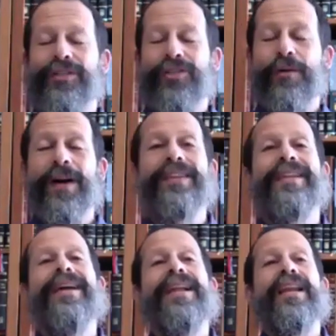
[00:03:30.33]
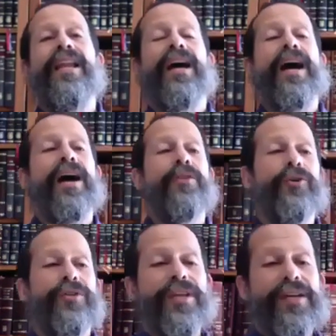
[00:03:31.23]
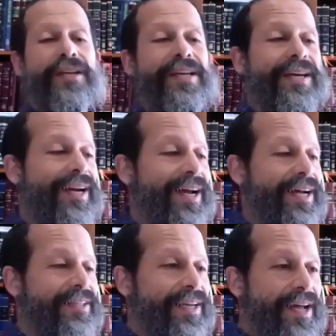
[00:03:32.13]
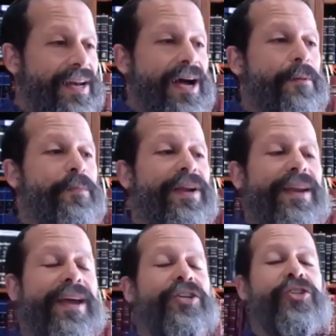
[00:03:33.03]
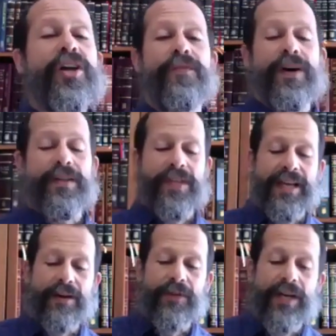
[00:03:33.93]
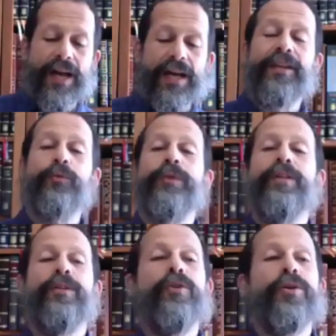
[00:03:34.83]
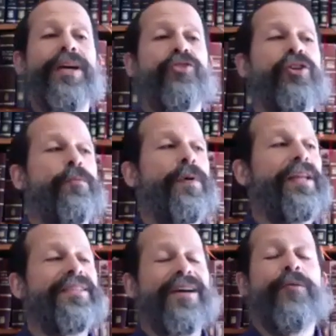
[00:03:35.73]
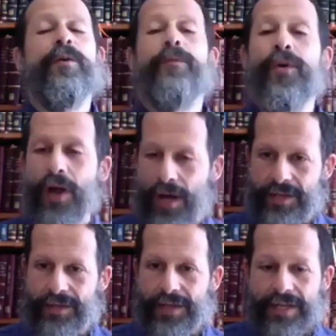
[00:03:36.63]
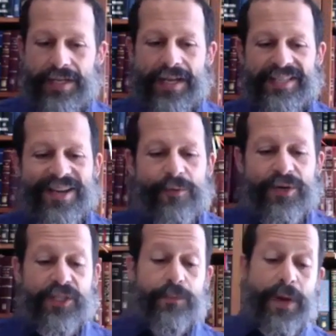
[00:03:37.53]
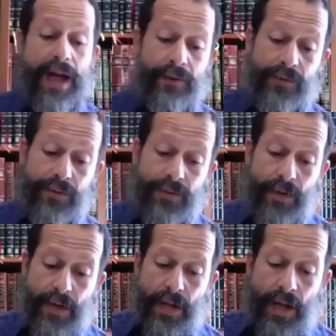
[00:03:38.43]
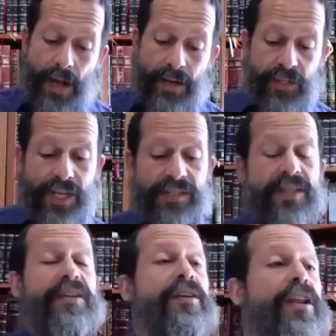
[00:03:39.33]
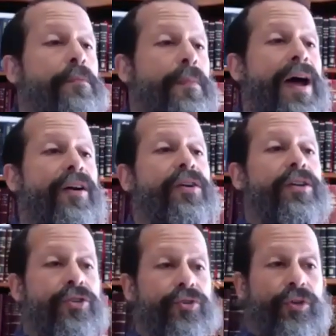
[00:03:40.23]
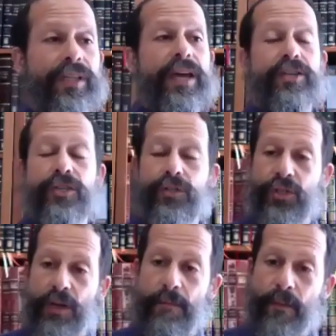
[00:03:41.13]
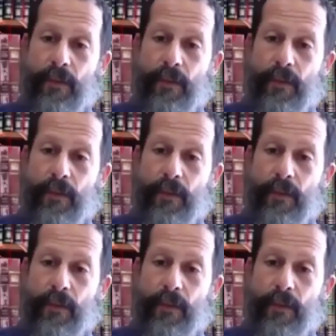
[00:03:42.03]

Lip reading: Shabbat, Lecha dodi likrat kala pnei Shabbat nekabela, that we look at Shabbat as our bride, as our spouse. And just like in a marriage relationship,